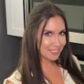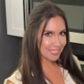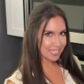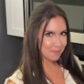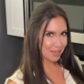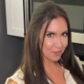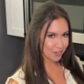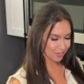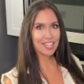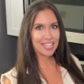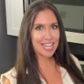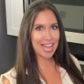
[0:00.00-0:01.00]
chili powder,
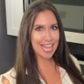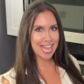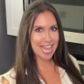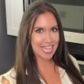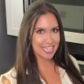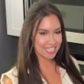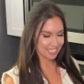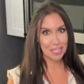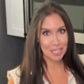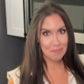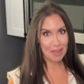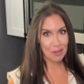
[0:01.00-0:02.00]
cayenne,
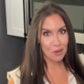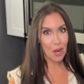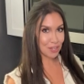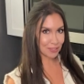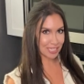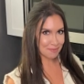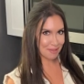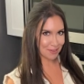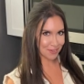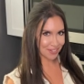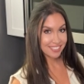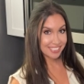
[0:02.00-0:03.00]
onion powder, garlic
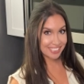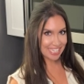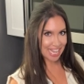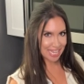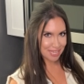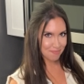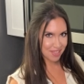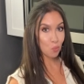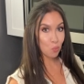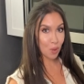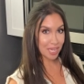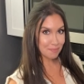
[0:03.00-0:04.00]
powder, thyme,
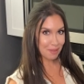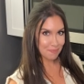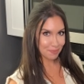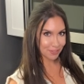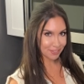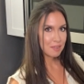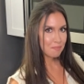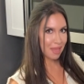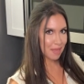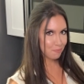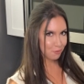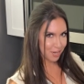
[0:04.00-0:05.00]
white pepper,
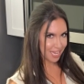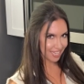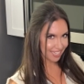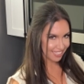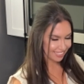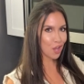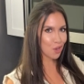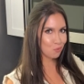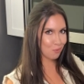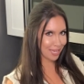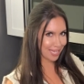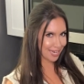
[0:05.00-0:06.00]
paprika,
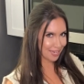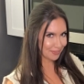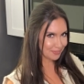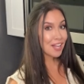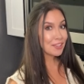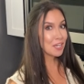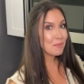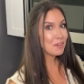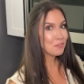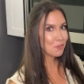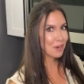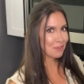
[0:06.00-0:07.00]
oregano, a little bit
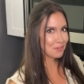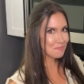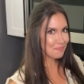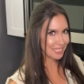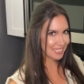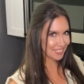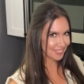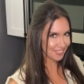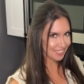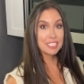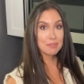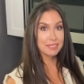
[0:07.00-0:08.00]
of ground
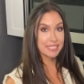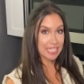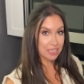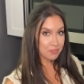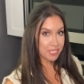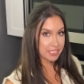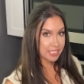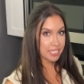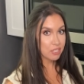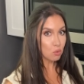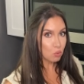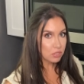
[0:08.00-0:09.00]
mustard, some celery
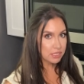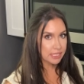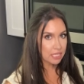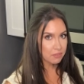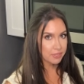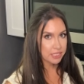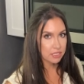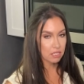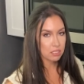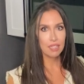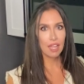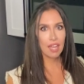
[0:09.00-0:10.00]
seed or celery
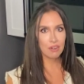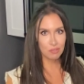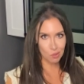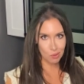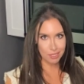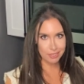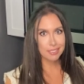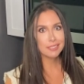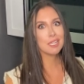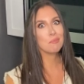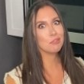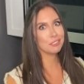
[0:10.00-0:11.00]
salt, and of course,
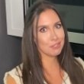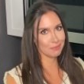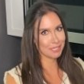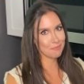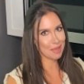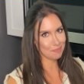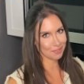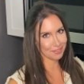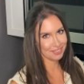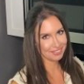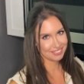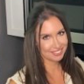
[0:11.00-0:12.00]
some prescription pepper.
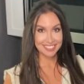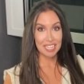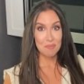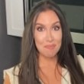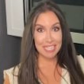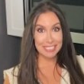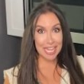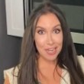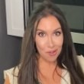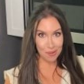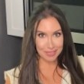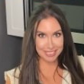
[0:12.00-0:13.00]
Mix that all